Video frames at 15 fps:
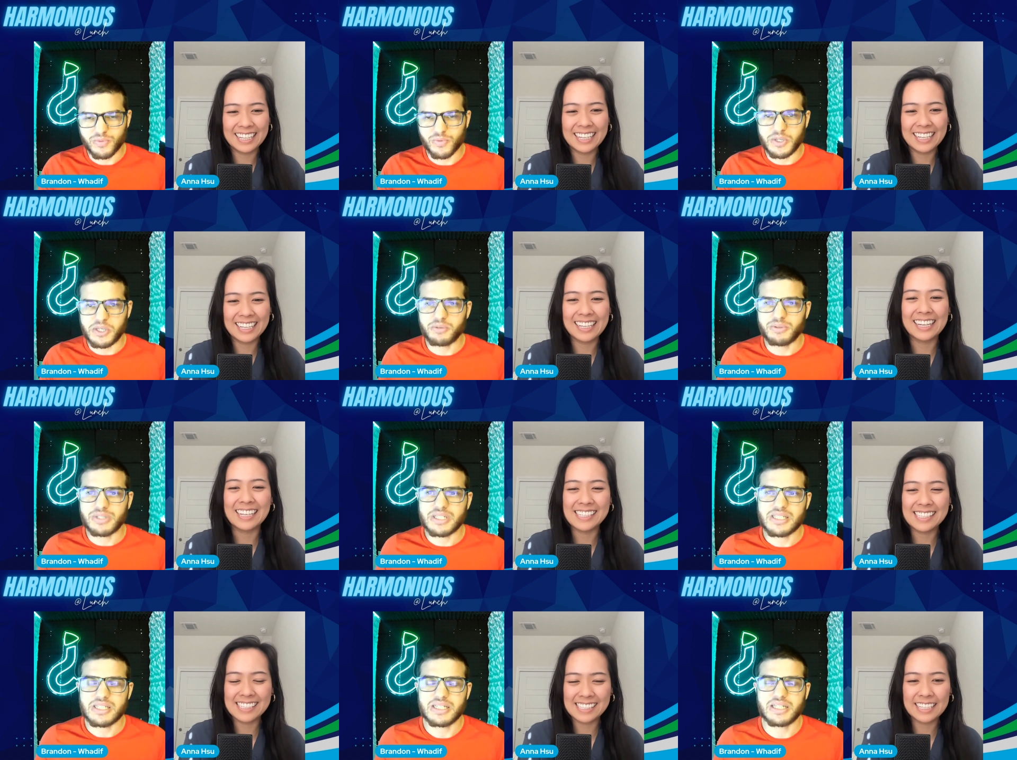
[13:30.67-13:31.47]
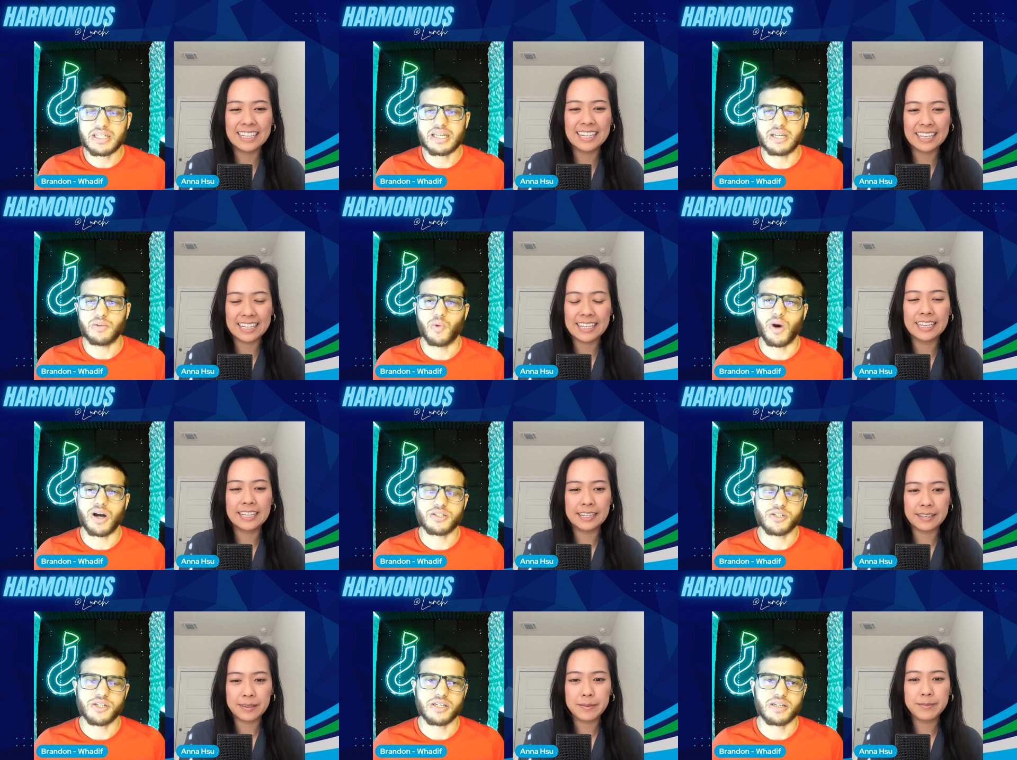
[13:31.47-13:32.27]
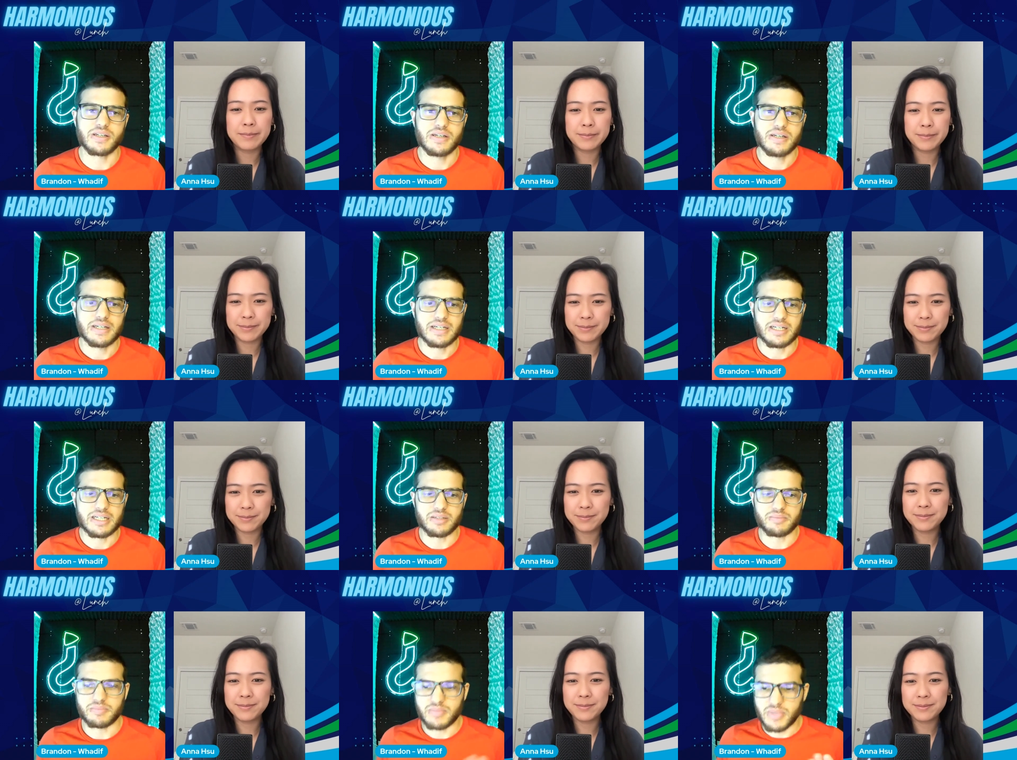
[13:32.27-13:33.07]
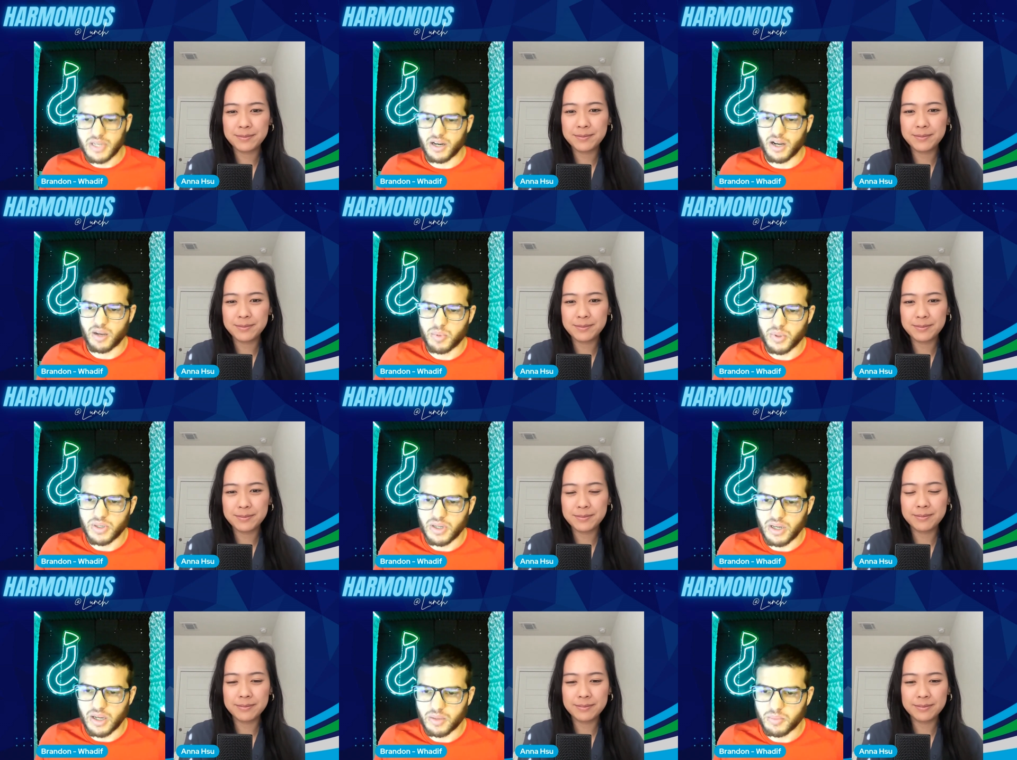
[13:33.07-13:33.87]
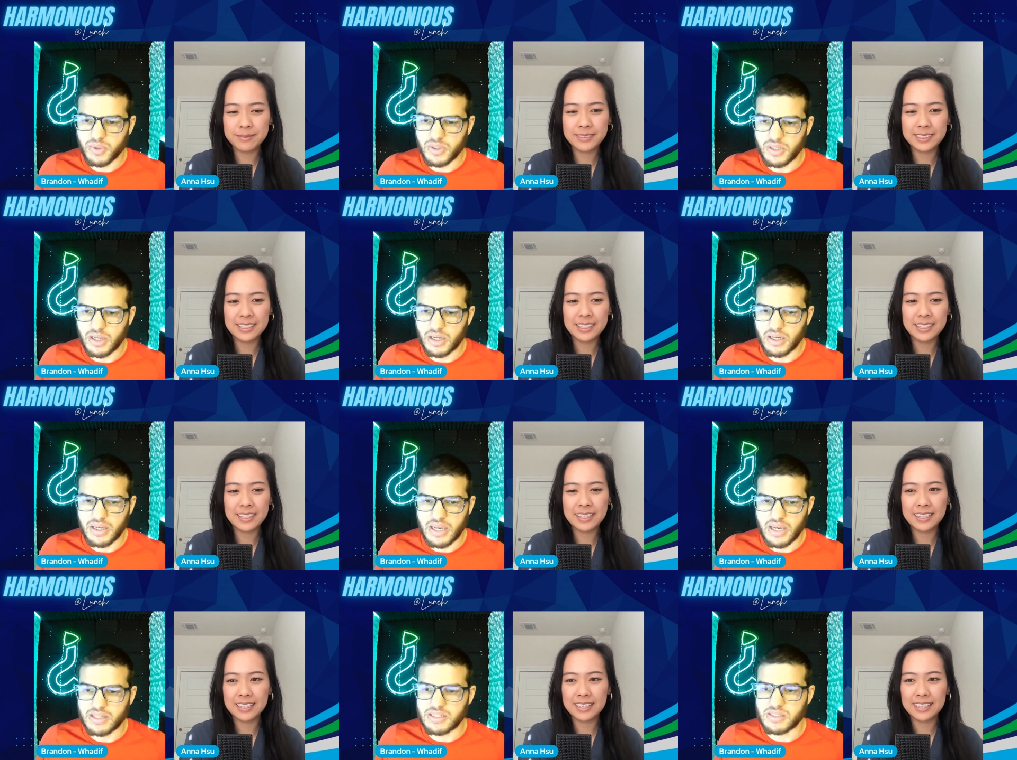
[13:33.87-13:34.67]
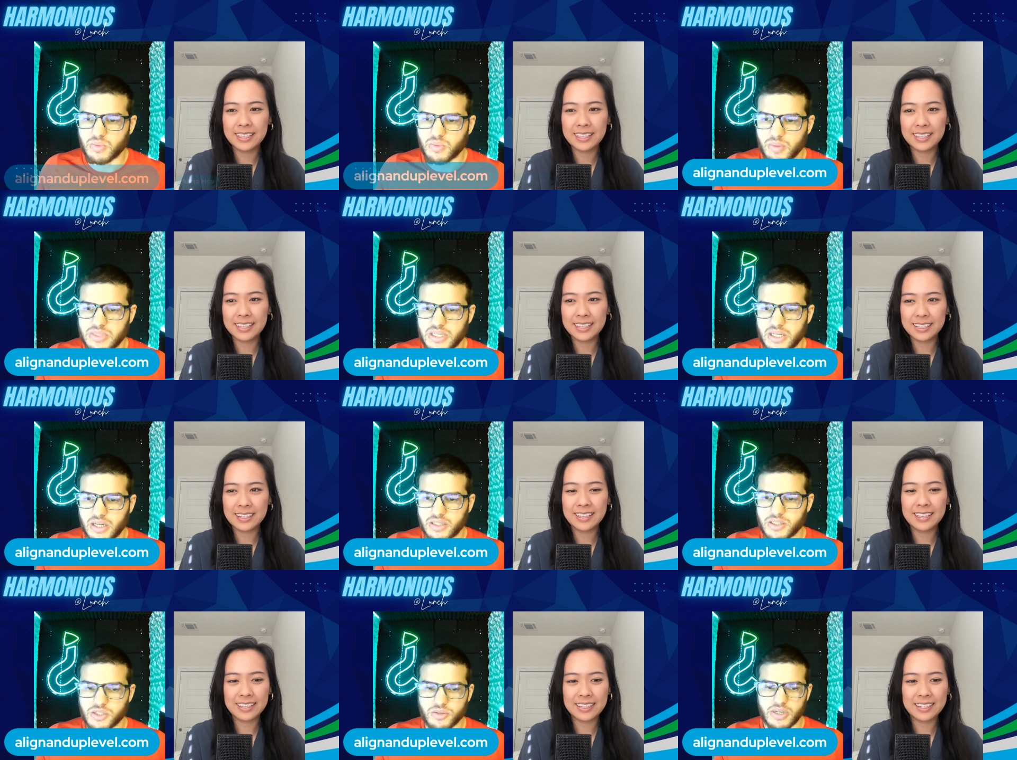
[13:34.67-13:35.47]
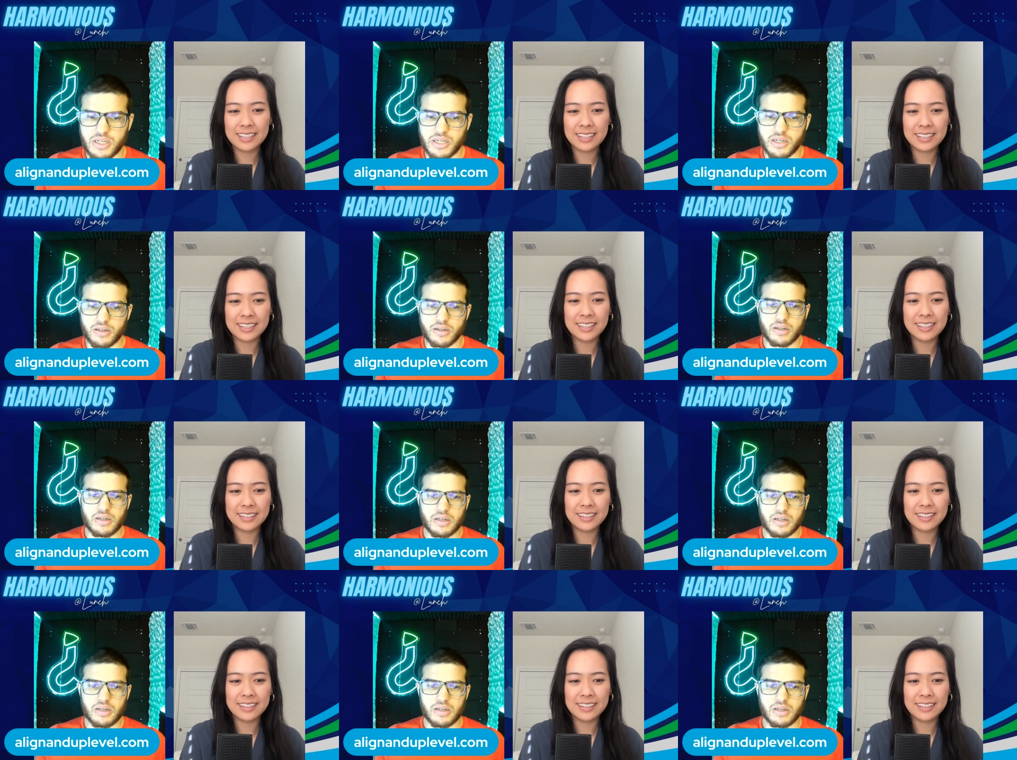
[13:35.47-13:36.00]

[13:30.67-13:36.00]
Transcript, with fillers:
Speaker 1: for you listening and watching. Um, here, I'll put, I'll put, uh, Anna's website on the screen here,